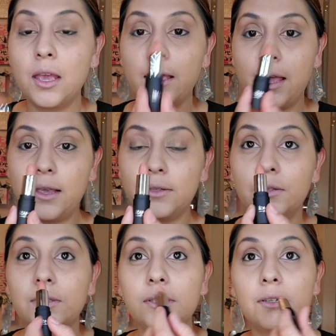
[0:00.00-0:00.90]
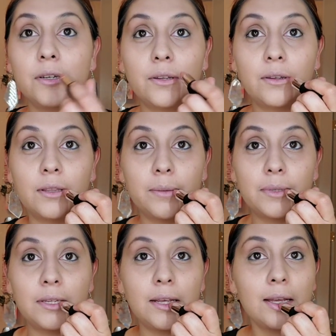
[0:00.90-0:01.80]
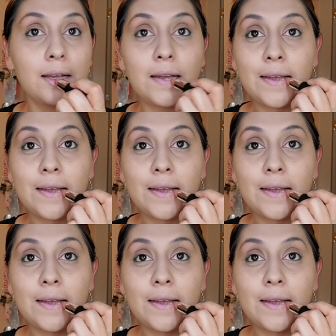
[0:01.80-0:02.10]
Okay, so this is our nude lipstick.